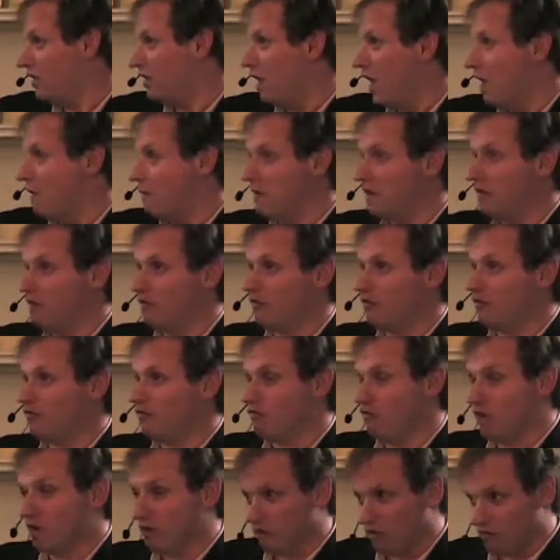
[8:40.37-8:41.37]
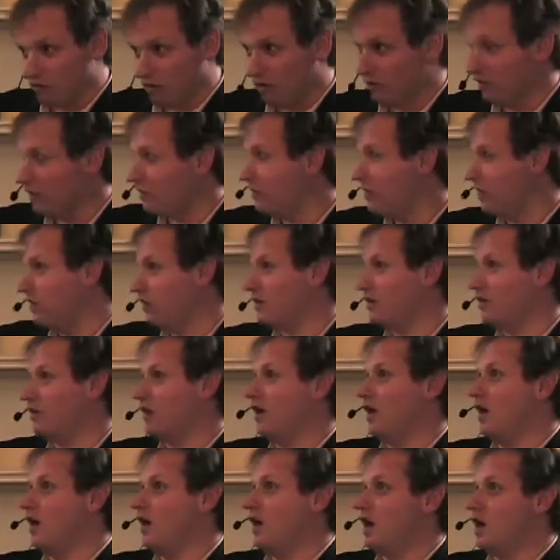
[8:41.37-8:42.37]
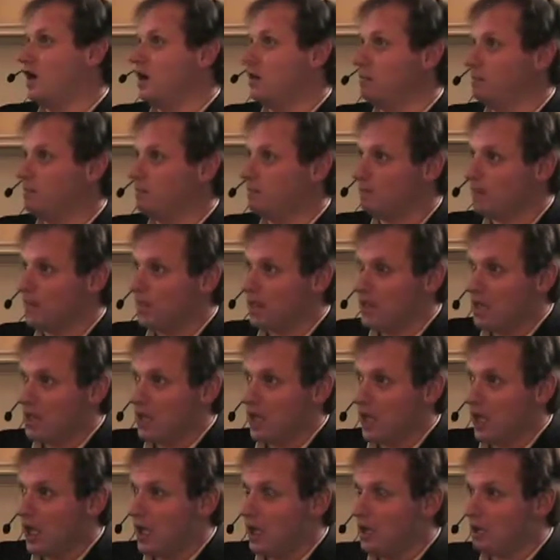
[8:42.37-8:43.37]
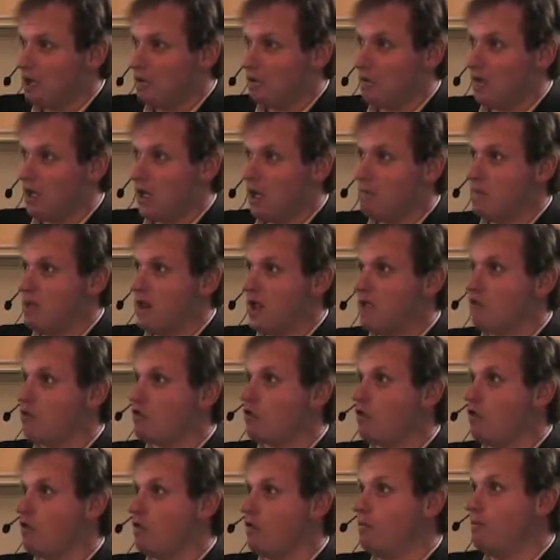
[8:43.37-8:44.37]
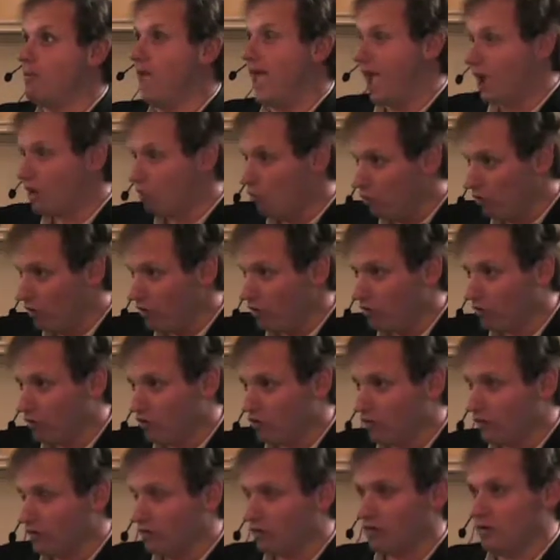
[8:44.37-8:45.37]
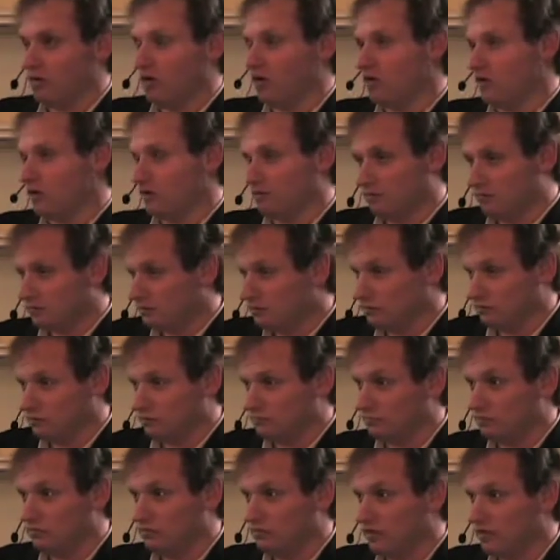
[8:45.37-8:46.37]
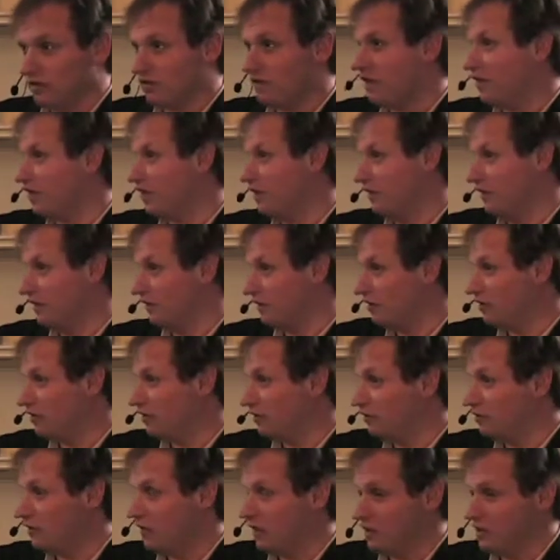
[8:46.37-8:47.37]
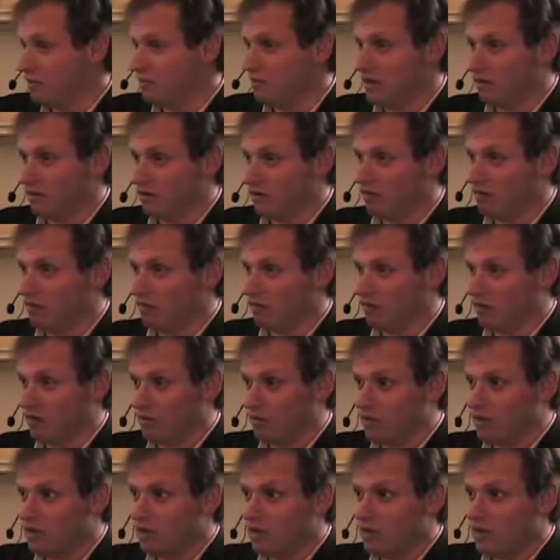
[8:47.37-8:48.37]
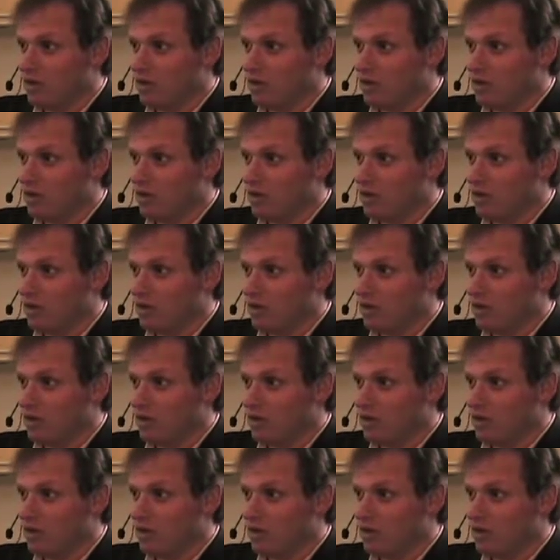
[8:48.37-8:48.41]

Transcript: I mean, it was really realistic. I saw The Backwoods, which was another disgustingly little independent horror film,